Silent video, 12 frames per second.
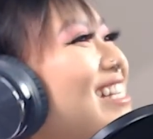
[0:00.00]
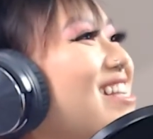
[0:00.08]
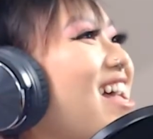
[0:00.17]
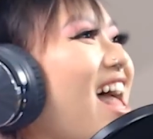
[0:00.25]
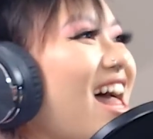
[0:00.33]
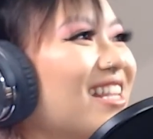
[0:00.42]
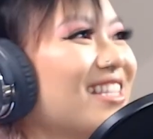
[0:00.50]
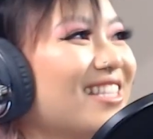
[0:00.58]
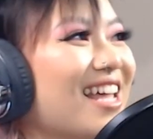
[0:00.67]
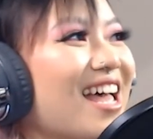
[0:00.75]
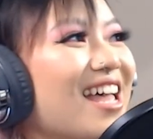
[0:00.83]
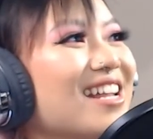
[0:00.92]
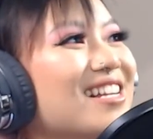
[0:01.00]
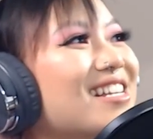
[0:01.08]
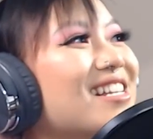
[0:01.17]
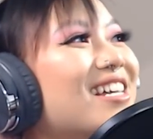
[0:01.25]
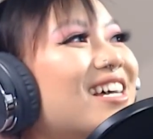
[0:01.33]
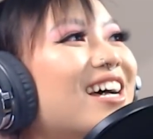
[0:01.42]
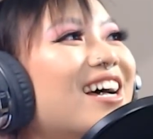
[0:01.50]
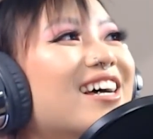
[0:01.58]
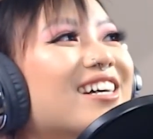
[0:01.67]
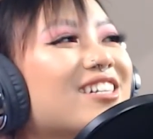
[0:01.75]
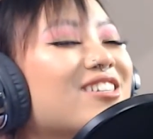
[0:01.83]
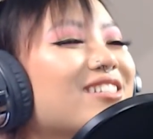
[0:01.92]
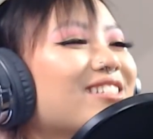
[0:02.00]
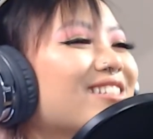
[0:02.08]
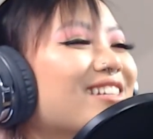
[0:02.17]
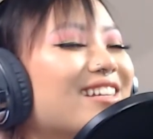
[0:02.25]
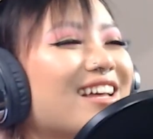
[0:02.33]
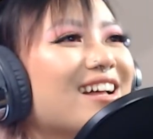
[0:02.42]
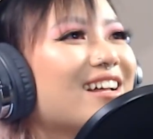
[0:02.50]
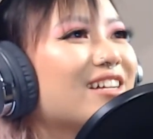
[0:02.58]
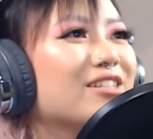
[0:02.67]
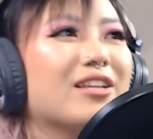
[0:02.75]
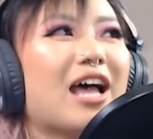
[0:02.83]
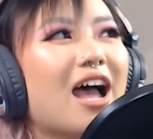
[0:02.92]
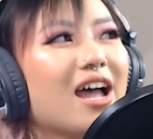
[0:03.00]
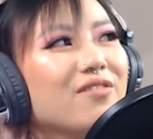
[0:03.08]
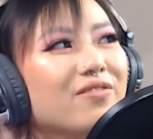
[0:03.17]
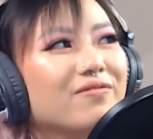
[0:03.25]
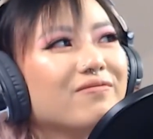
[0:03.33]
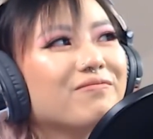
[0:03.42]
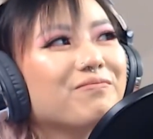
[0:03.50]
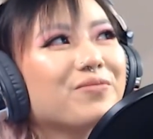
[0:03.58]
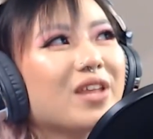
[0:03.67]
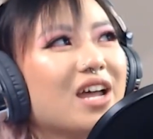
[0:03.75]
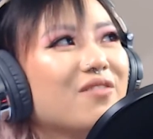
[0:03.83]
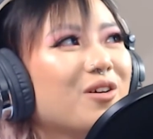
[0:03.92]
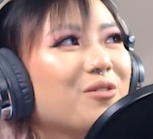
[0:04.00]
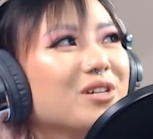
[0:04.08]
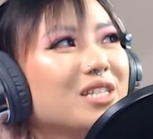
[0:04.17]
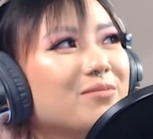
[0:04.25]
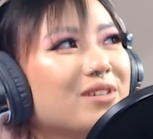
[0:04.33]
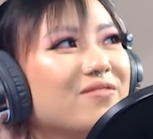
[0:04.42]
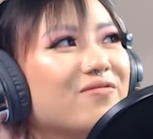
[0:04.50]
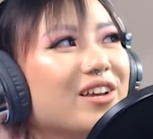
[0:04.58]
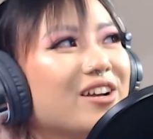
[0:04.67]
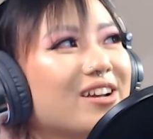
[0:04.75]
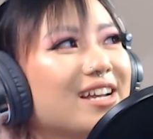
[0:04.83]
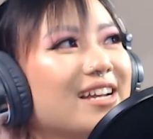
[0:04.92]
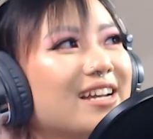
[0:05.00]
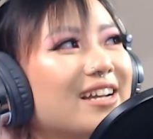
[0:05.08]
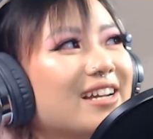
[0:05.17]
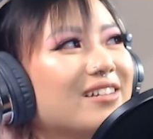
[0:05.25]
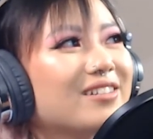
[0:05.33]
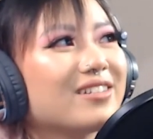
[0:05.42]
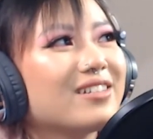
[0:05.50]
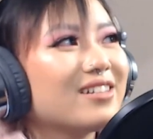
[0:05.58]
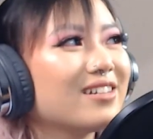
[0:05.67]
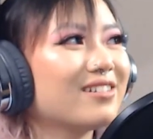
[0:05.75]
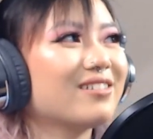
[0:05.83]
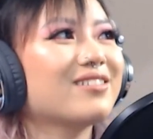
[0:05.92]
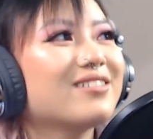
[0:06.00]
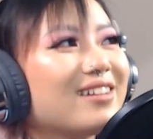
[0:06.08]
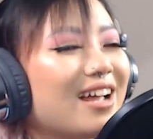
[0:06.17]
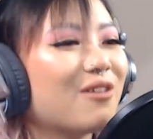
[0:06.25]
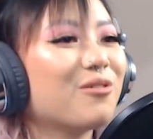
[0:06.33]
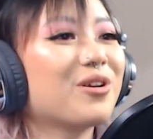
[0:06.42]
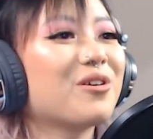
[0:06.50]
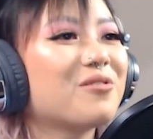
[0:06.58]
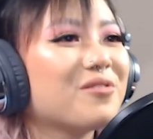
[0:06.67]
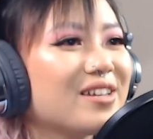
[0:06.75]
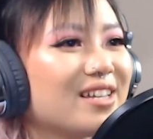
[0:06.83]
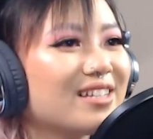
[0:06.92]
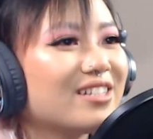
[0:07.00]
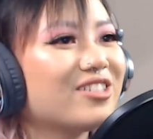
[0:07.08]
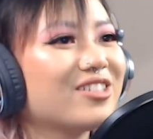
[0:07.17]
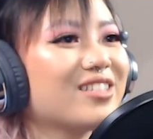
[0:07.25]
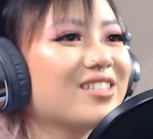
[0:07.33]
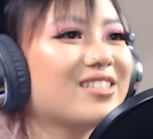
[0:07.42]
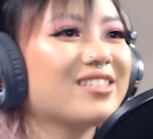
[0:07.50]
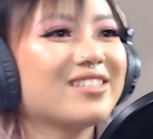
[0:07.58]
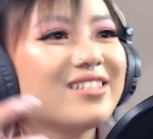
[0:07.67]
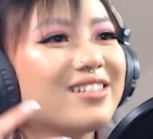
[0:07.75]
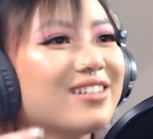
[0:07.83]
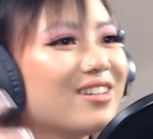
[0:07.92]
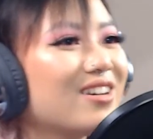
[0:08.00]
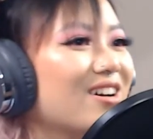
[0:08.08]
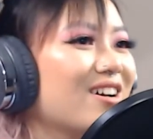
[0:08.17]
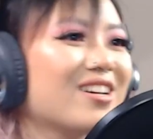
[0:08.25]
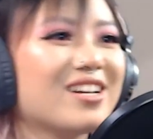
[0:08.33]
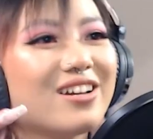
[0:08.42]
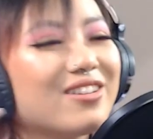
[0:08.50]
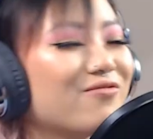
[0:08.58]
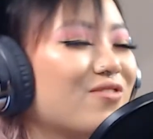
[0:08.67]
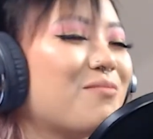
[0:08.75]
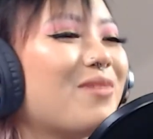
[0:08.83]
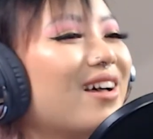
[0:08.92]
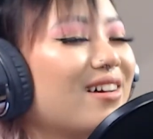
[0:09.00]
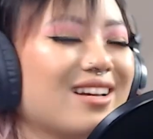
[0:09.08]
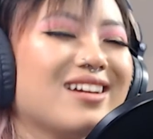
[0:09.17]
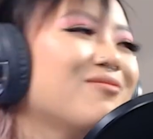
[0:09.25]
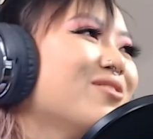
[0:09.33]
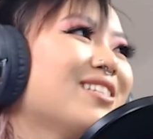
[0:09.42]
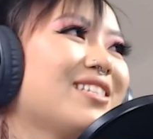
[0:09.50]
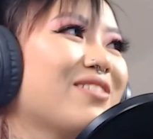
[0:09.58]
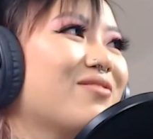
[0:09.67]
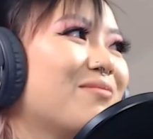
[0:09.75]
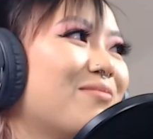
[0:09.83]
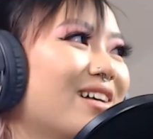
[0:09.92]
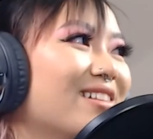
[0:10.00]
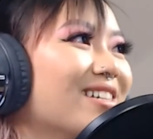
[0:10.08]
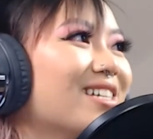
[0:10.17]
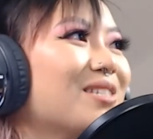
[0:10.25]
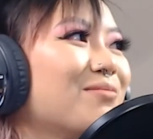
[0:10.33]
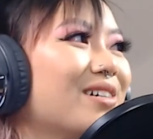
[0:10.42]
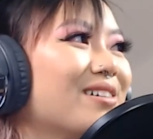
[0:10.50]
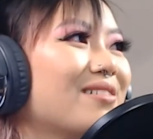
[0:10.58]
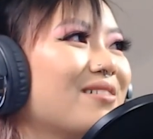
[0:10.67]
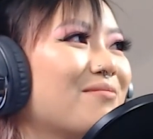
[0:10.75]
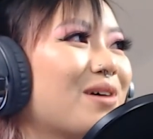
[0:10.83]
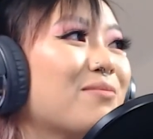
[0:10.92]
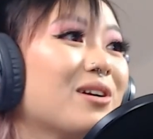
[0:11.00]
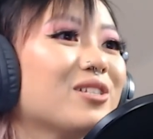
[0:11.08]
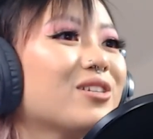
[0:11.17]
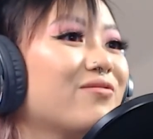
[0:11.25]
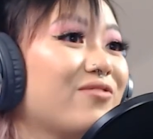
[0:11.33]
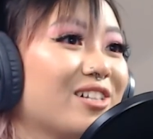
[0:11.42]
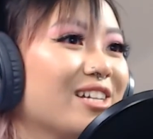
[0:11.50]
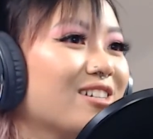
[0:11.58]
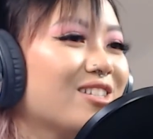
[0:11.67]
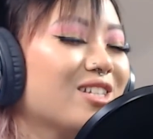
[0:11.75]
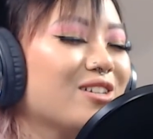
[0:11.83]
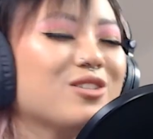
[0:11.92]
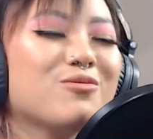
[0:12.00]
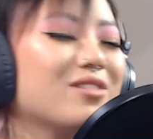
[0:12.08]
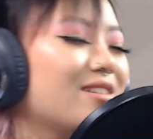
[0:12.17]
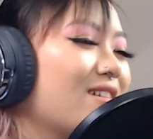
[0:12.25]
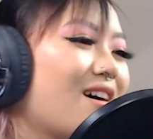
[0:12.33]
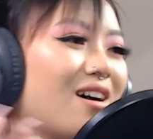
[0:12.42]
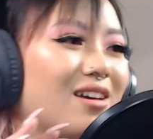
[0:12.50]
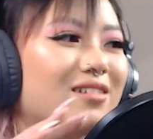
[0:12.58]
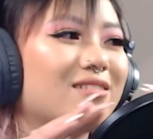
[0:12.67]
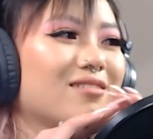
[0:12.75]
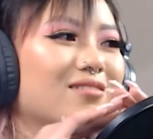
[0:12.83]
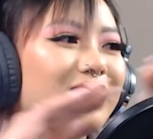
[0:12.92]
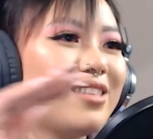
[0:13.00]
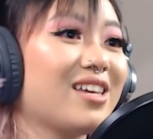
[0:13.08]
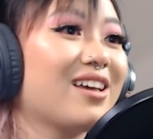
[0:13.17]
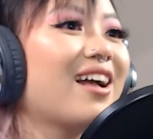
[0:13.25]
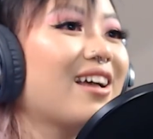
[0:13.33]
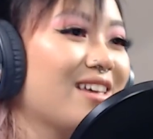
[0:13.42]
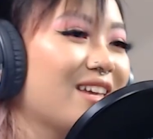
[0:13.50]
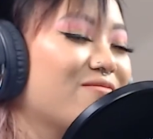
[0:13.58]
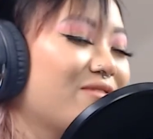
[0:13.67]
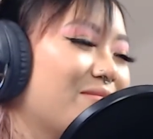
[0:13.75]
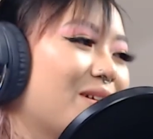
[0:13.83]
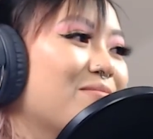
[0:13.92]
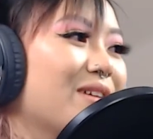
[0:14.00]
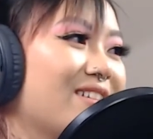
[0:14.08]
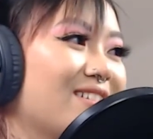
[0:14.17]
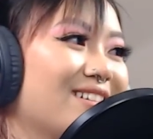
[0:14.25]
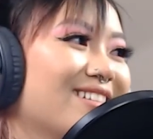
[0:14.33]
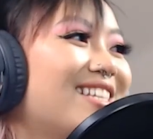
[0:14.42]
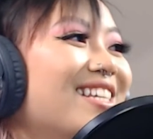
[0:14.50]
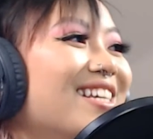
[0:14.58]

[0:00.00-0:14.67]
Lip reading: and then, because I've always been very outgoing and just I wouldn't say rebellious, but my parents are really concerned. You would not think I came from my parents.